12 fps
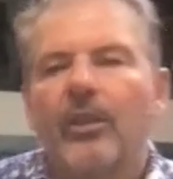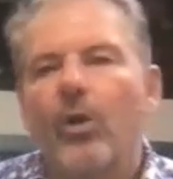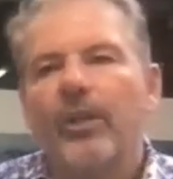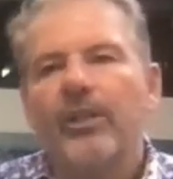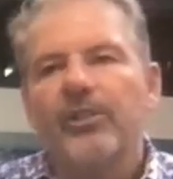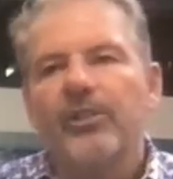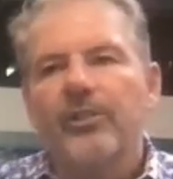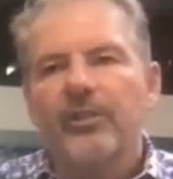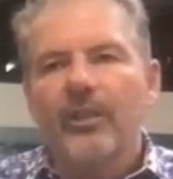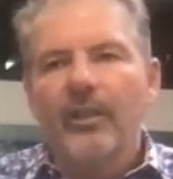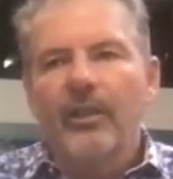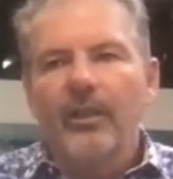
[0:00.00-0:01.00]

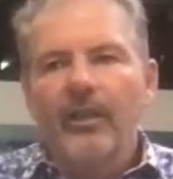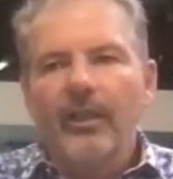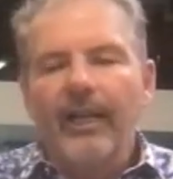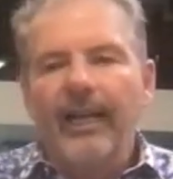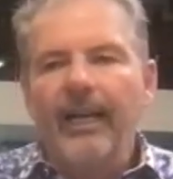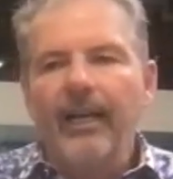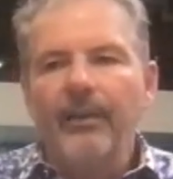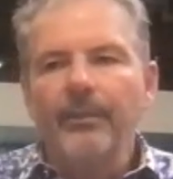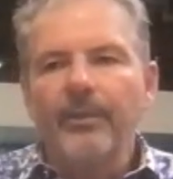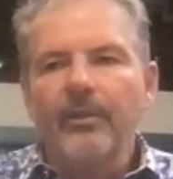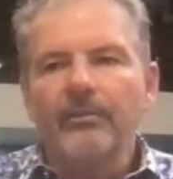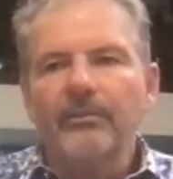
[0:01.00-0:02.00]
Lotus
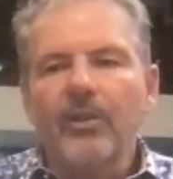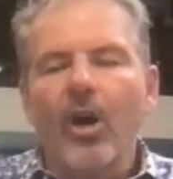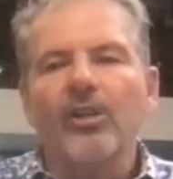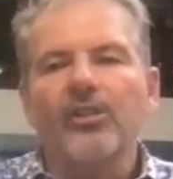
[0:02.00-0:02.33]
cars.